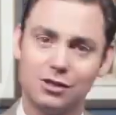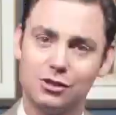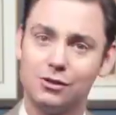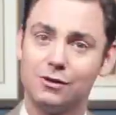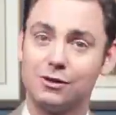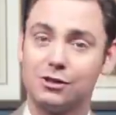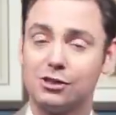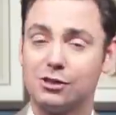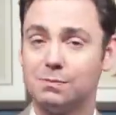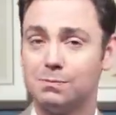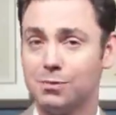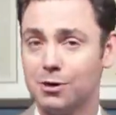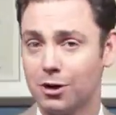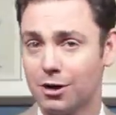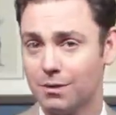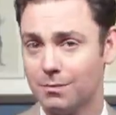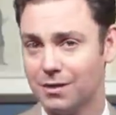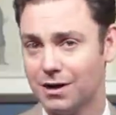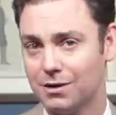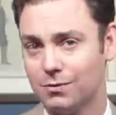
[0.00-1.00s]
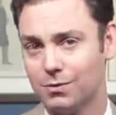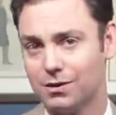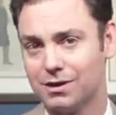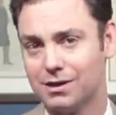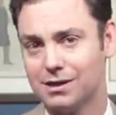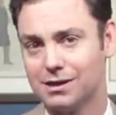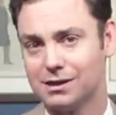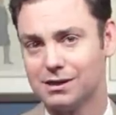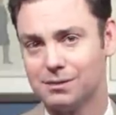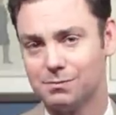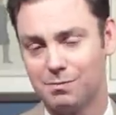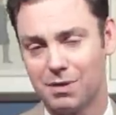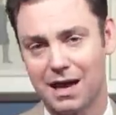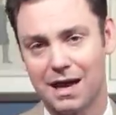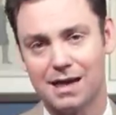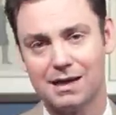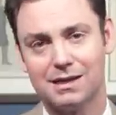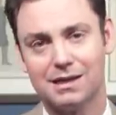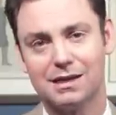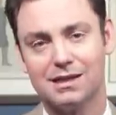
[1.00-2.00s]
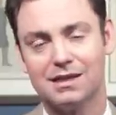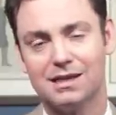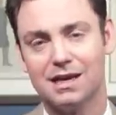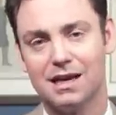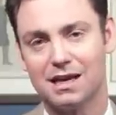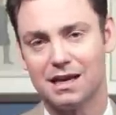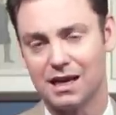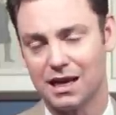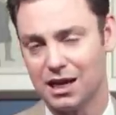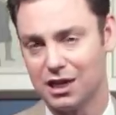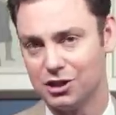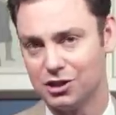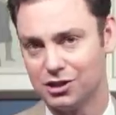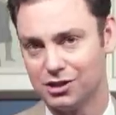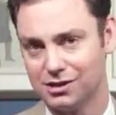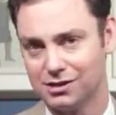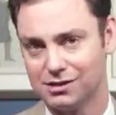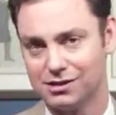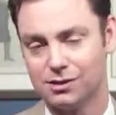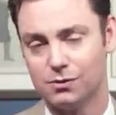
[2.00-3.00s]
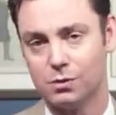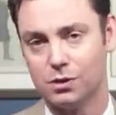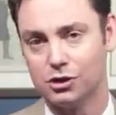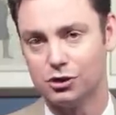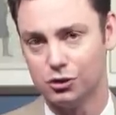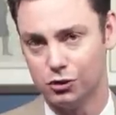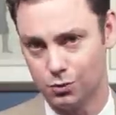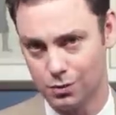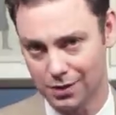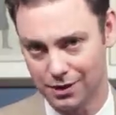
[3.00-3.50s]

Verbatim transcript: to experiment with expanding the occasions in which you